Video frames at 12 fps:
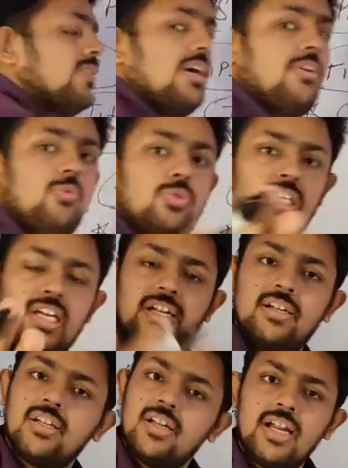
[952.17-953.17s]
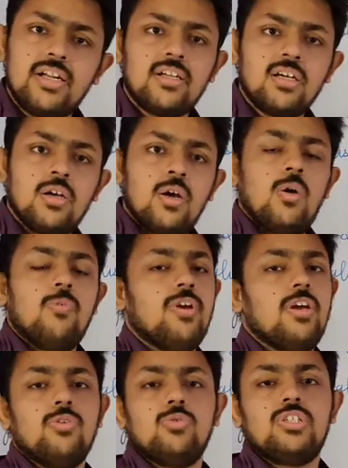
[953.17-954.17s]
we are using internet, we
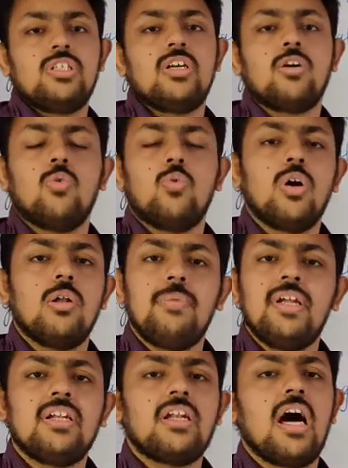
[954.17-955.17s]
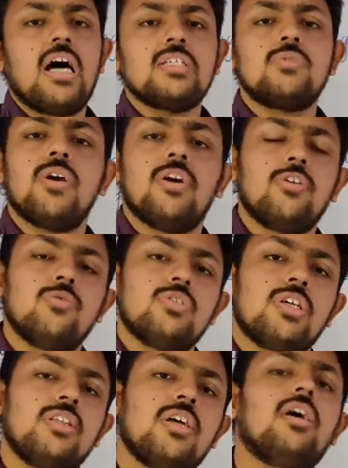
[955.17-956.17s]
are using the Google Meet class, we are
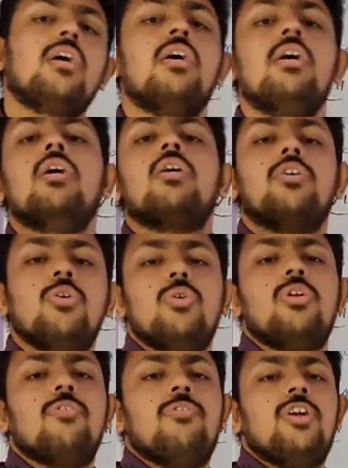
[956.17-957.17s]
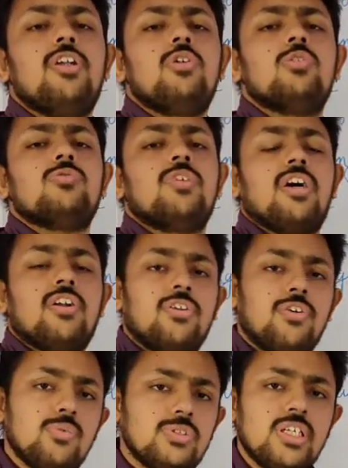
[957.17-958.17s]
using the YouTube videos, we are
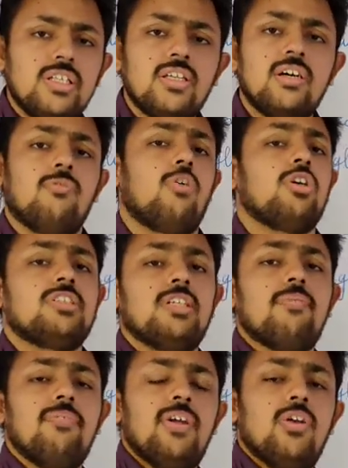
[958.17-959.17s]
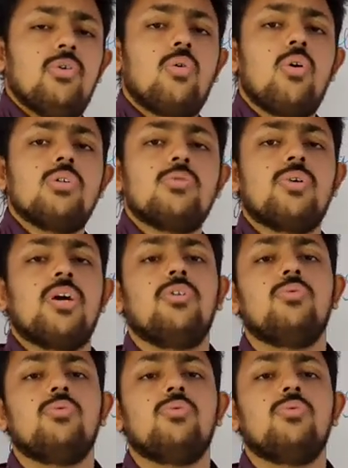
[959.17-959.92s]
using the WhatsApp video calls, we are